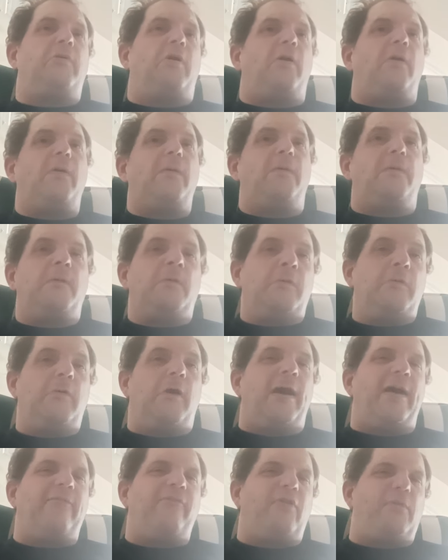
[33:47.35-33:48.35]
I
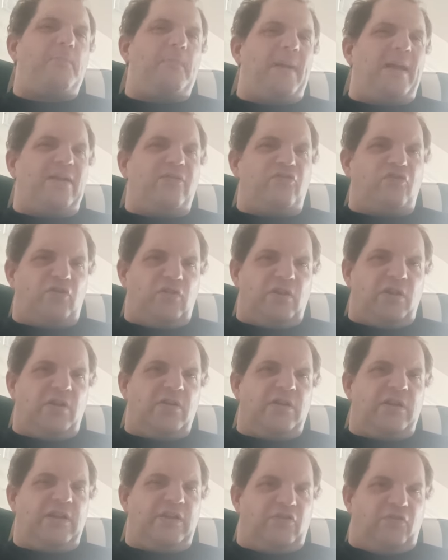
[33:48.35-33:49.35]
haven't mentioned
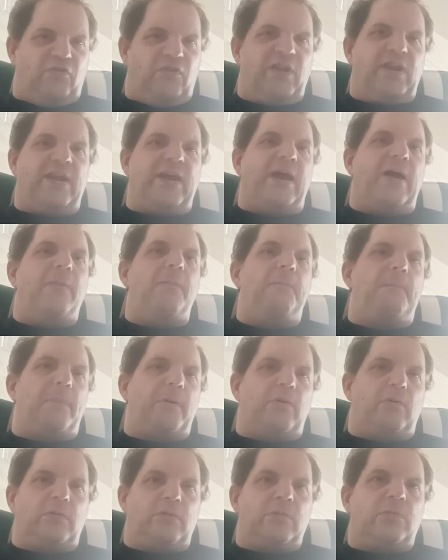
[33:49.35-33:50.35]
on this video,
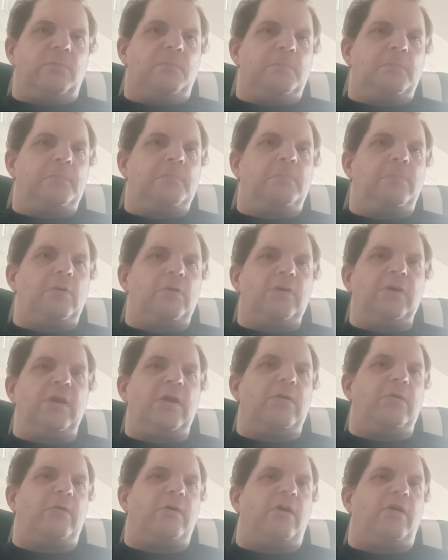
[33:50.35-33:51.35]
but
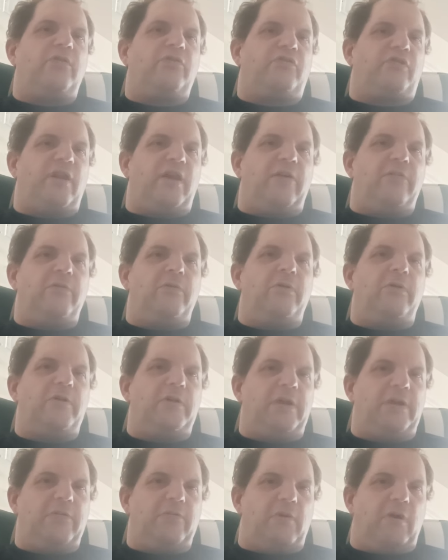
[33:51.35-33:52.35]
you guys know who
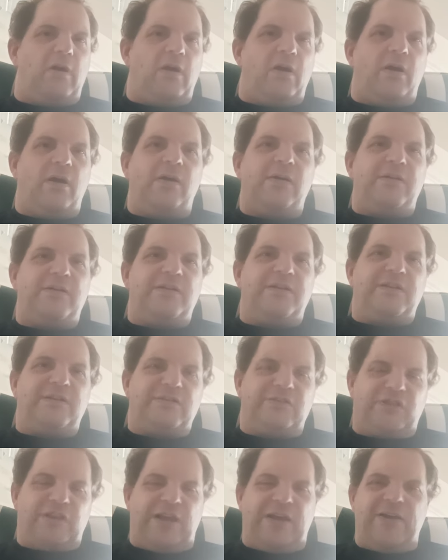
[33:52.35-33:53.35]
you are.
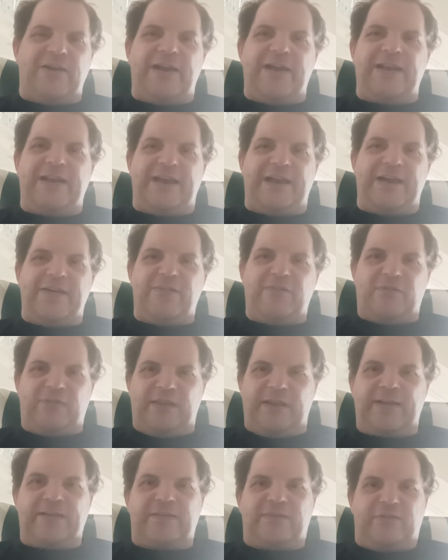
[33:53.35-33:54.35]
So anyhow,
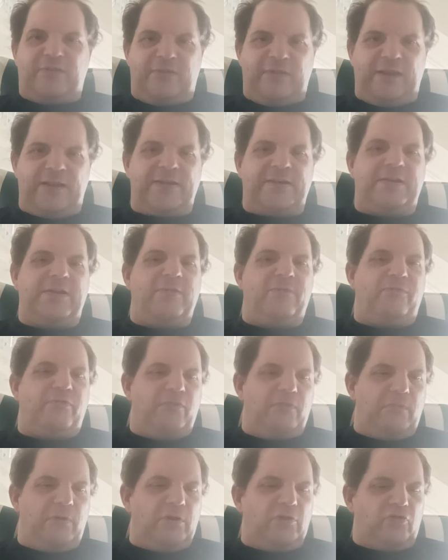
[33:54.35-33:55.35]
thank you
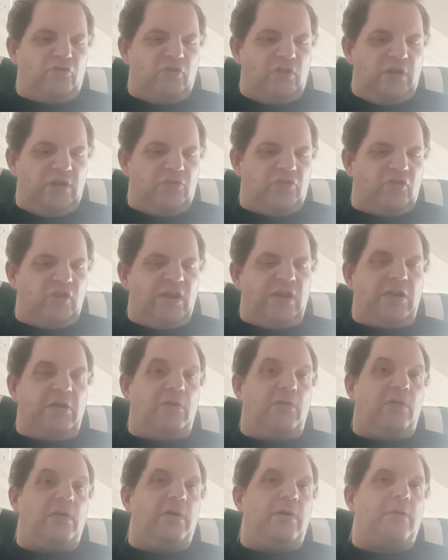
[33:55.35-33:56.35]
for watching the
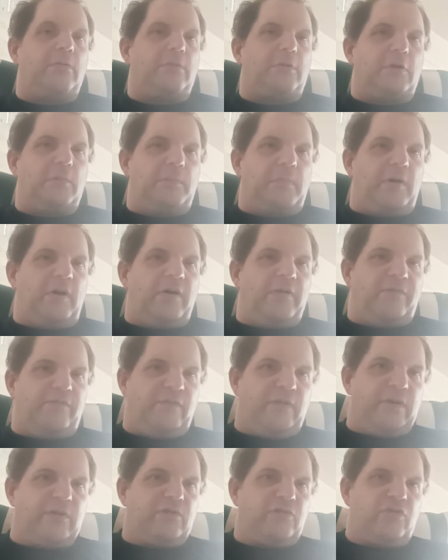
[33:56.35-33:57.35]
channel, and goodbye,
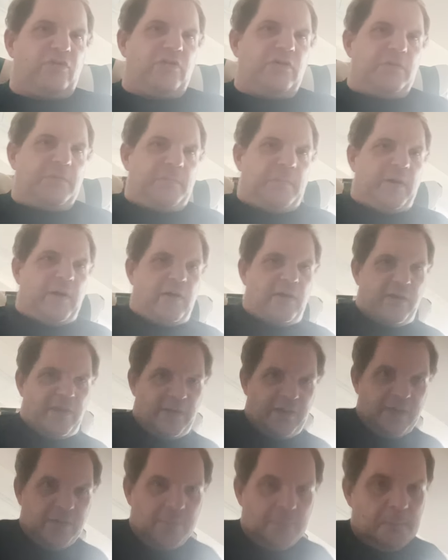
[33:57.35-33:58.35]
folks.
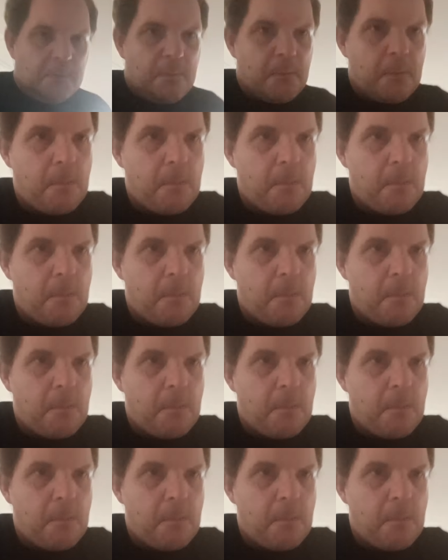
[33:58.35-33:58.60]
Goodbye.